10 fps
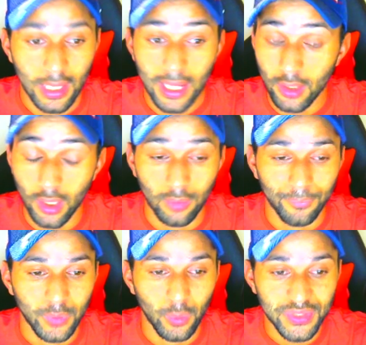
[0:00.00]
don't know.
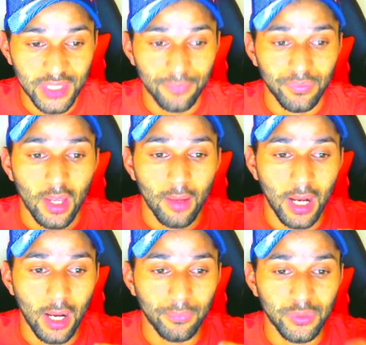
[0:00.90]
We'll see
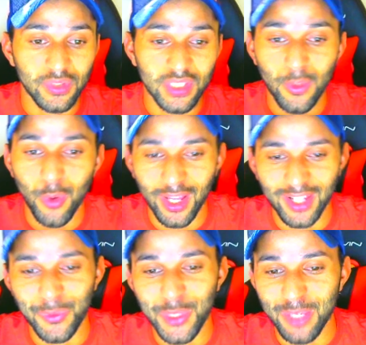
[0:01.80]
to see what
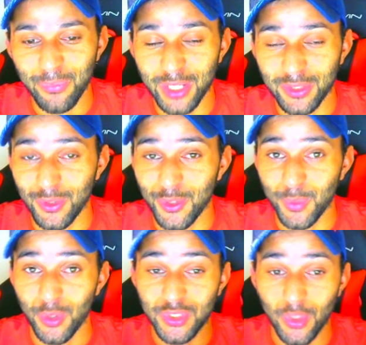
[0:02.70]
we can bring to those
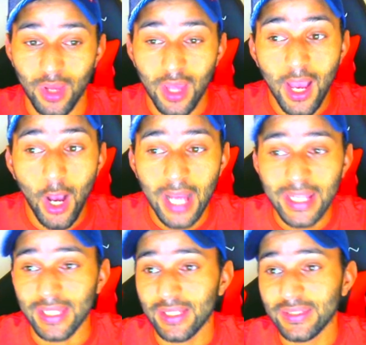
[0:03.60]
modes. So
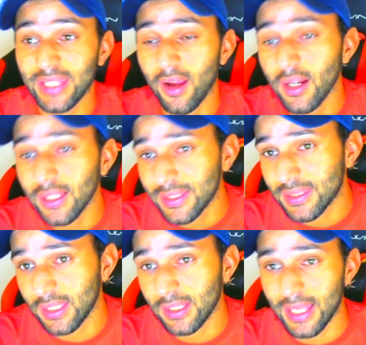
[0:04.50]
again, they are
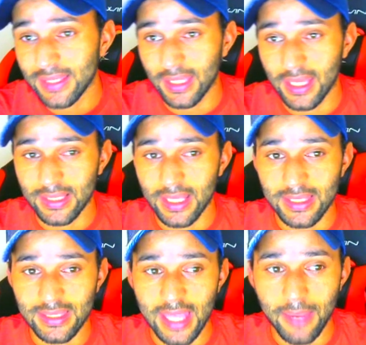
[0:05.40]
listening,
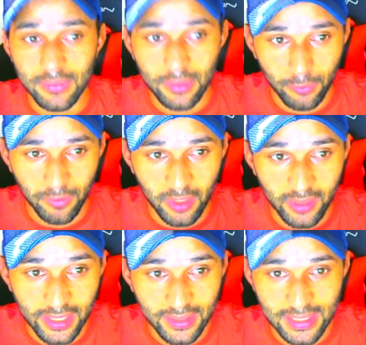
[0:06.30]
as Sam Rivera
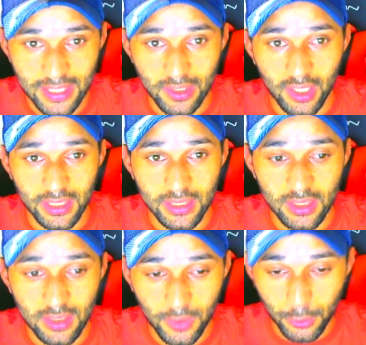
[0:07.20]
has said on this
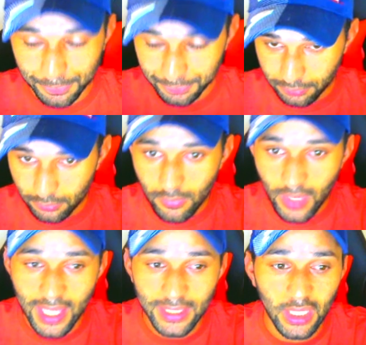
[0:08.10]
interview.
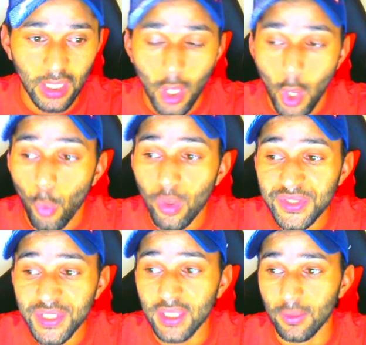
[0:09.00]
And we'll
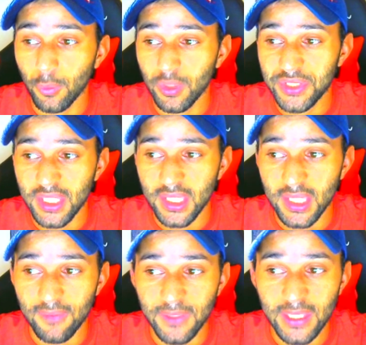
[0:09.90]
see. We'll see
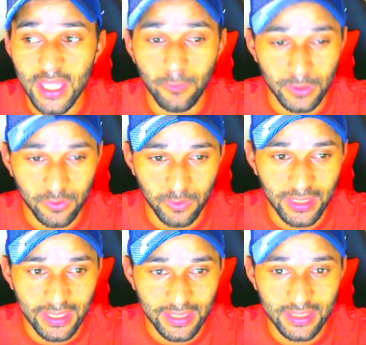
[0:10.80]
if EA is really
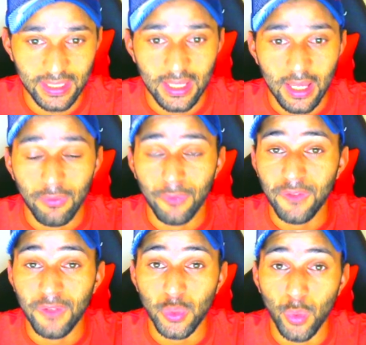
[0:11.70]
listening for
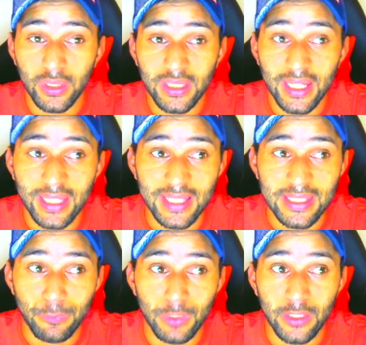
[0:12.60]
FIFA 20. I guess
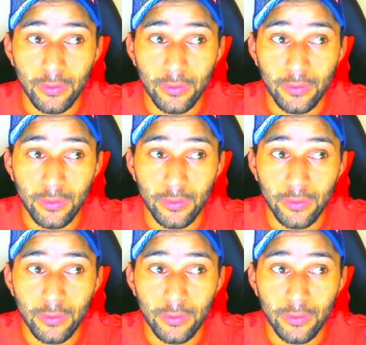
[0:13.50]
is going